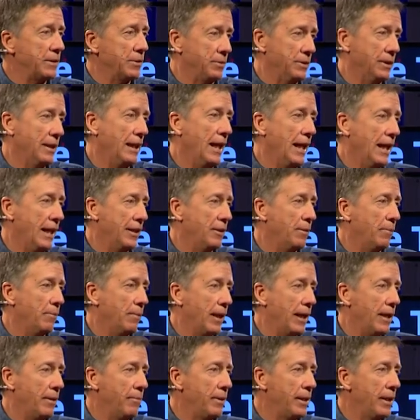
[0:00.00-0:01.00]
when they had the
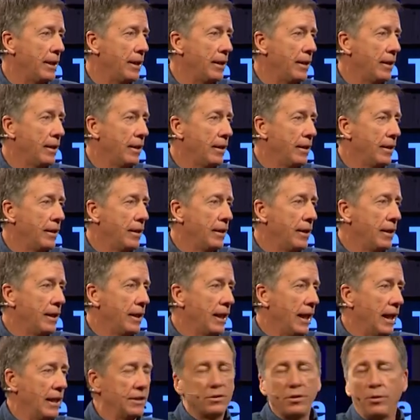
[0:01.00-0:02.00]
baby.
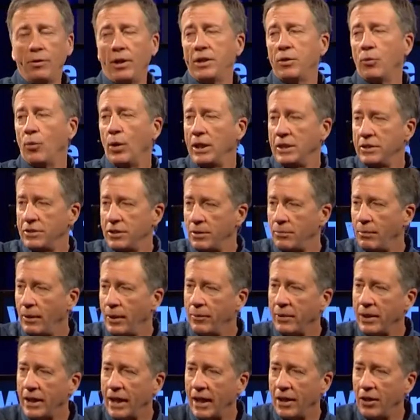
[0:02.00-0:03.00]
And so we had to wait until the
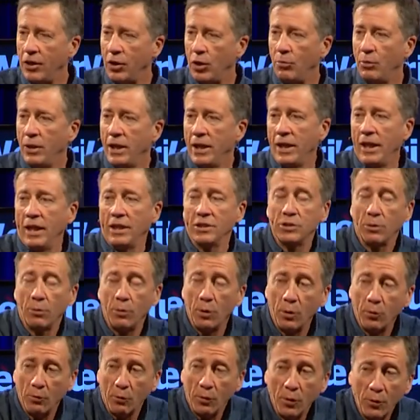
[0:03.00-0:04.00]
baby got home. And so,
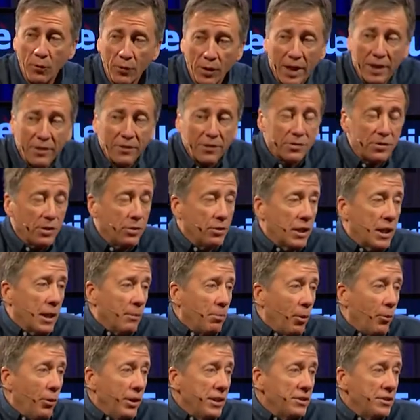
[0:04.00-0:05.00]
we, we and so a
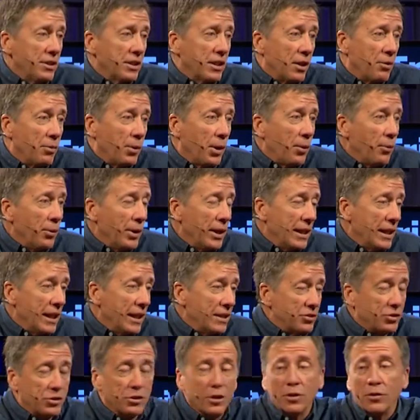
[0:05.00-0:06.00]
couple weeks ago, we went
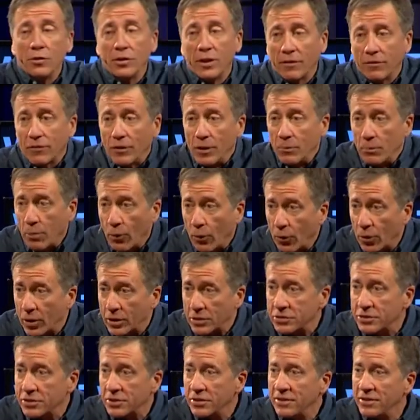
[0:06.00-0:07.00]
and stood on their front
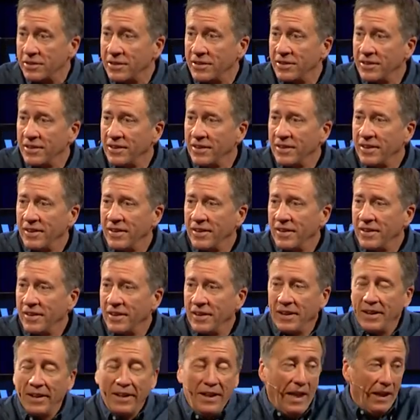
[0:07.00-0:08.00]
porch.
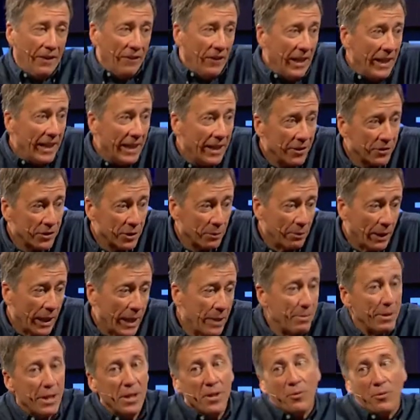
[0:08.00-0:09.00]
And they held the
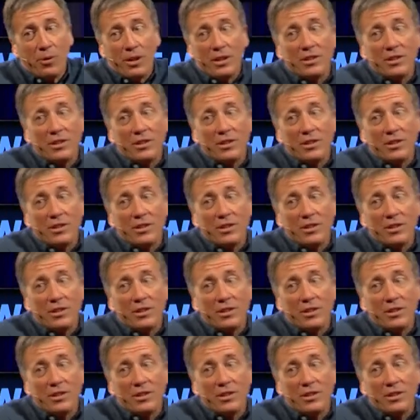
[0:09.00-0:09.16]
baby, and we